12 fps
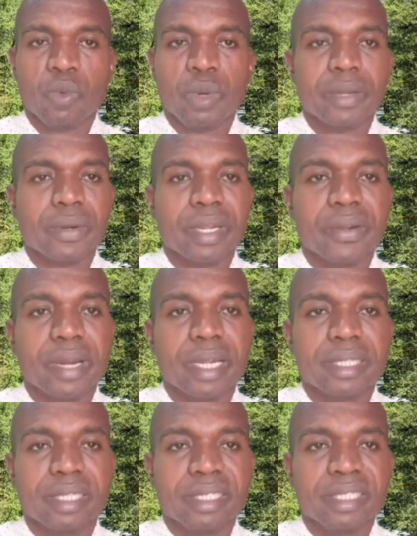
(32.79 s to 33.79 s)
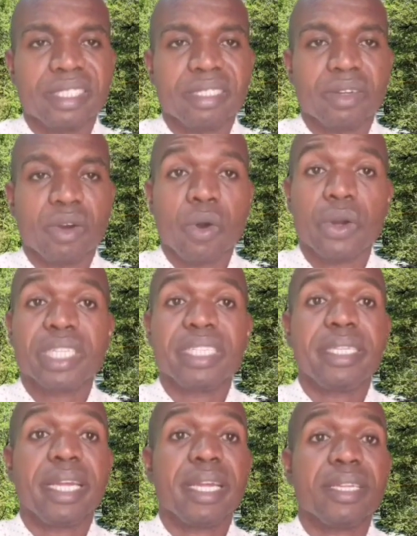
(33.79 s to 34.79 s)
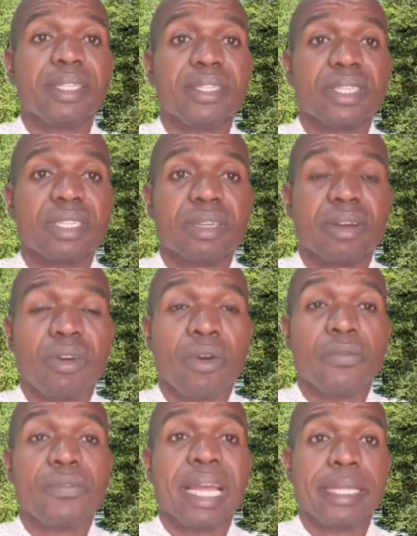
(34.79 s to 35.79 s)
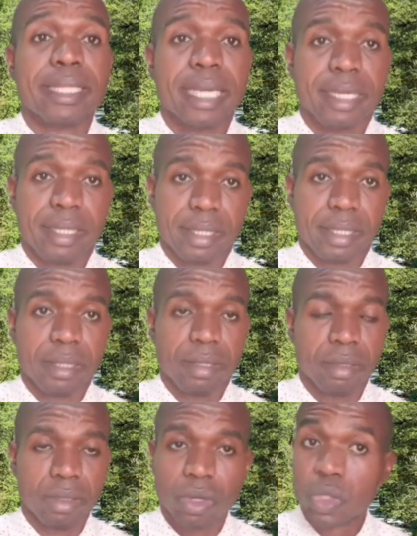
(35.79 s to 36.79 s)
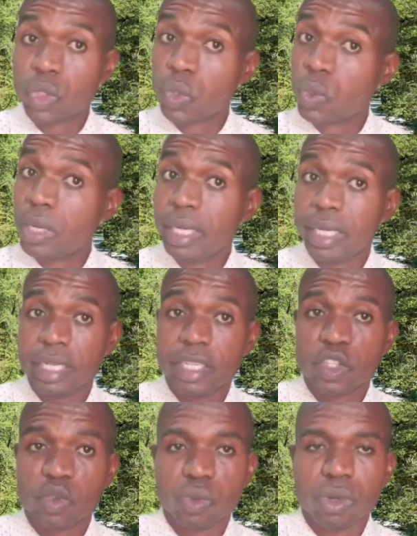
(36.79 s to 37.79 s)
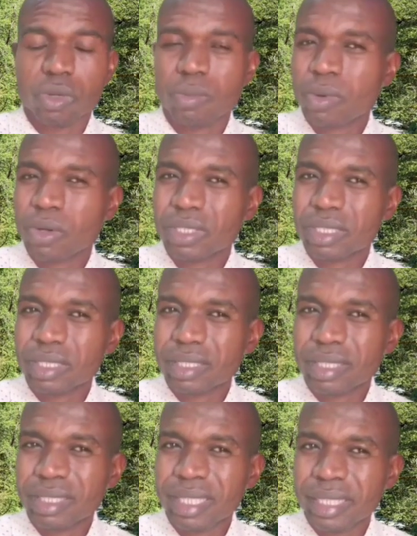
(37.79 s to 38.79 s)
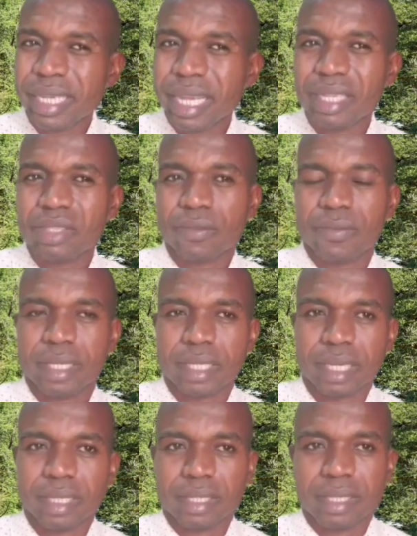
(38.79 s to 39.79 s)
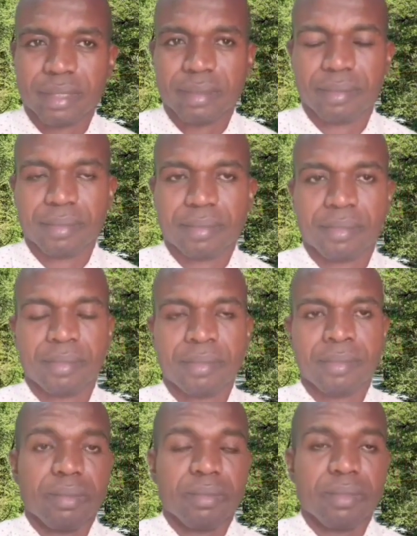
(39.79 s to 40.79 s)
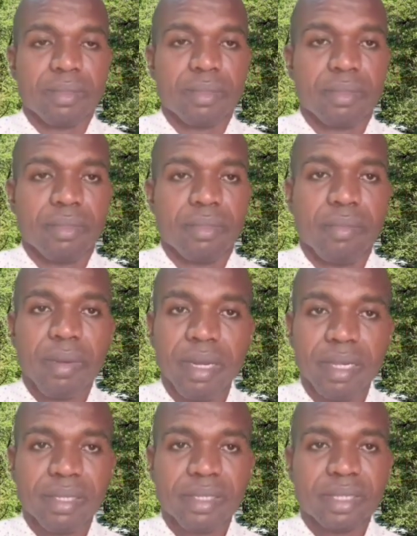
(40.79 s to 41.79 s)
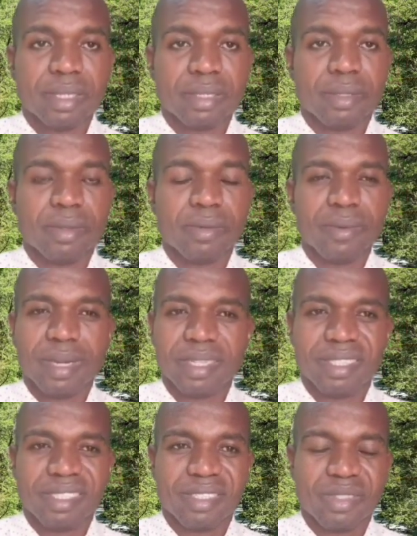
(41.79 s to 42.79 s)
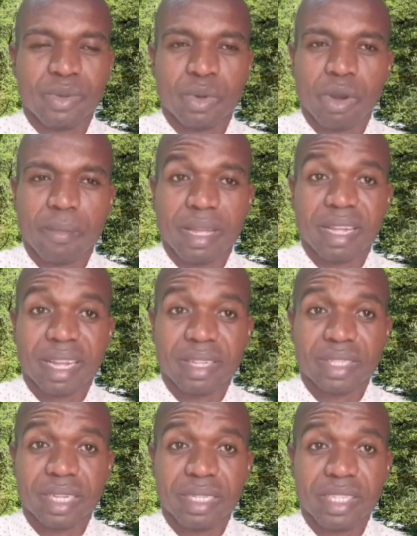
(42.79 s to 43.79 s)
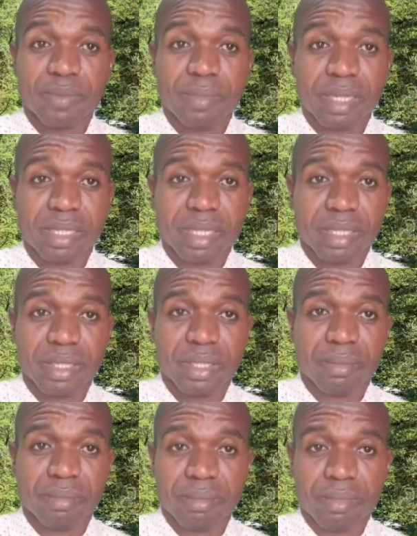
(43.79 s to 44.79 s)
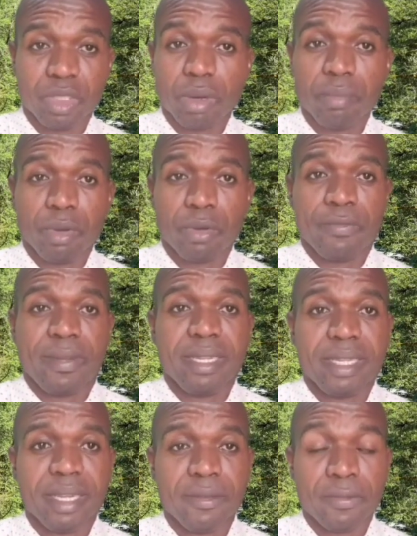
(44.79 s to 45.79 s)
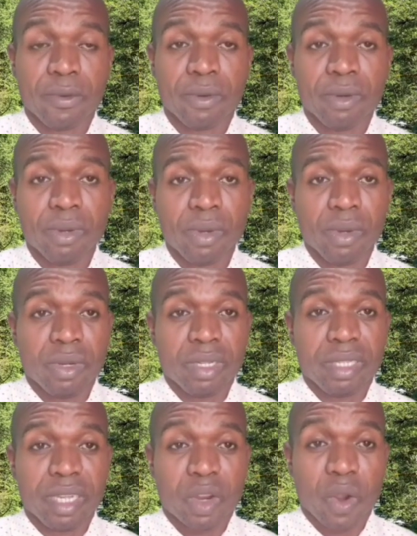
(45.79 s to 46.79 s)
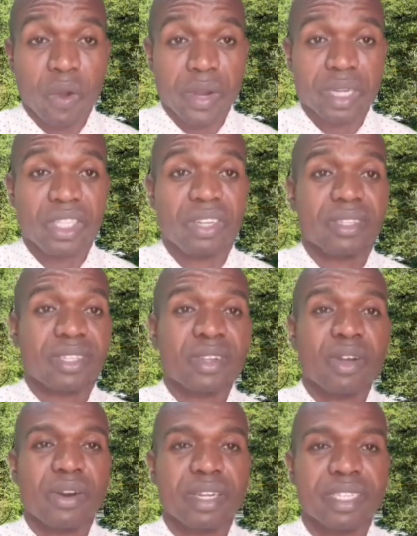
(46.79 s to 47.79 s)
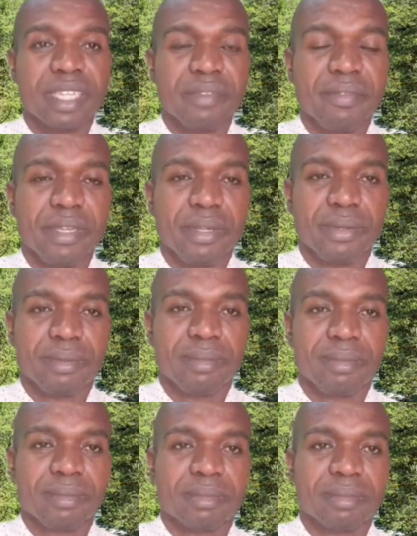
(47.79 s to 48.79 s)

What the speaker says: will regret it all the days of eternity, not only in this world, but the days of eternity. Please, when you come and encounter this message, don't be offended for the corrections God is giving you.